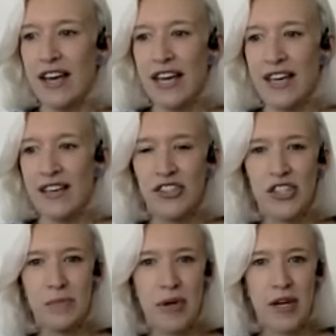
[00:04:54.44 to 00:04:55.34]

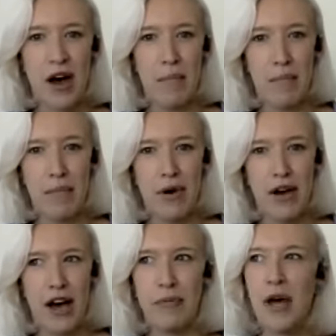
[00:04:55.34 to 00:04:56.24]

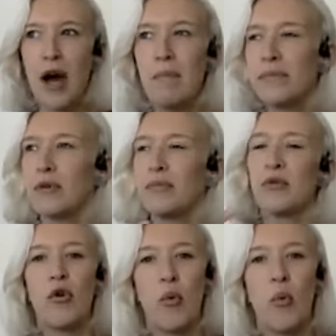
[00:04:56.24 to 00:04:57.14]
I've become so much
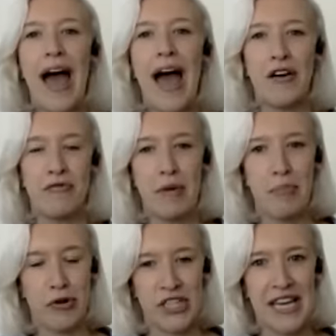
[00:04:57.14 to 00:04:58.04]
more aware of my
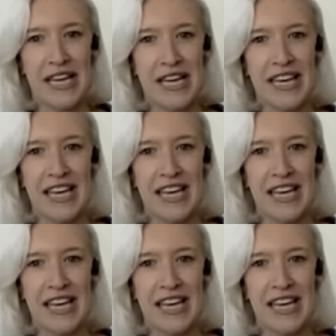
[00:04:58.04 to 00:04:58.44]
body,